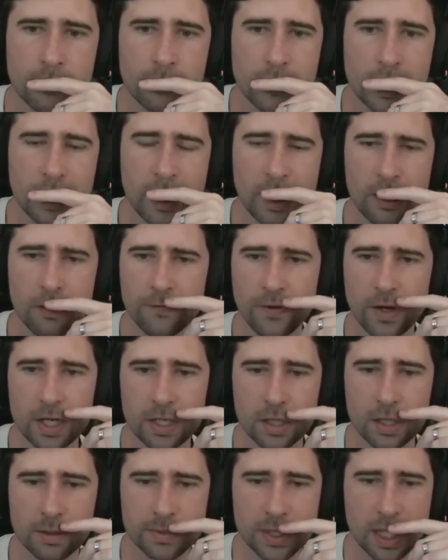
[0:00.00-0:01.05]
A Hellfire
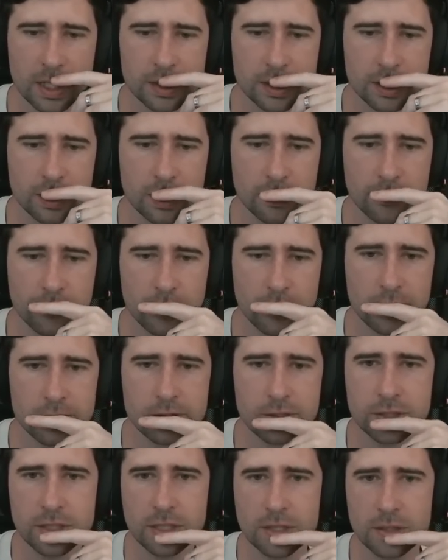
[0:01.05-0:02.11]
Club's actually good for us
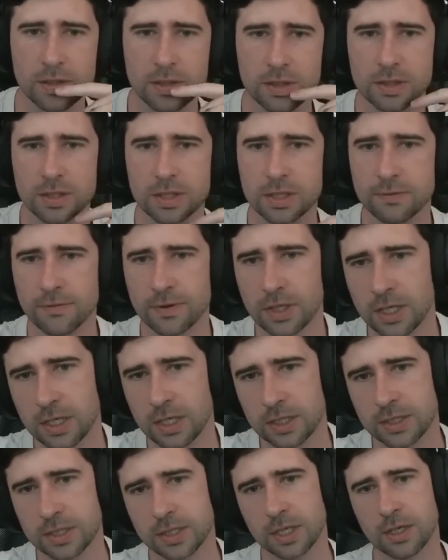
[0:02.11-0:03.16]
because of
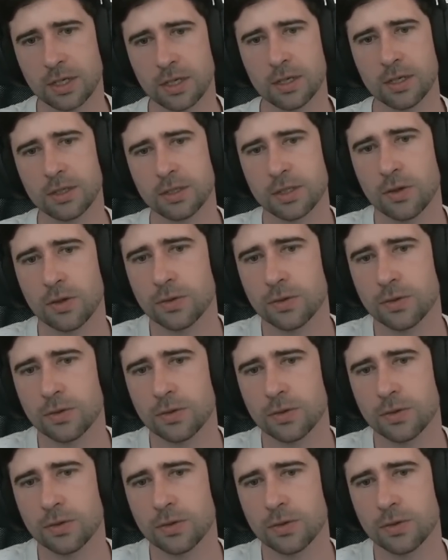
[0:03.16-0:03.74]
his Soul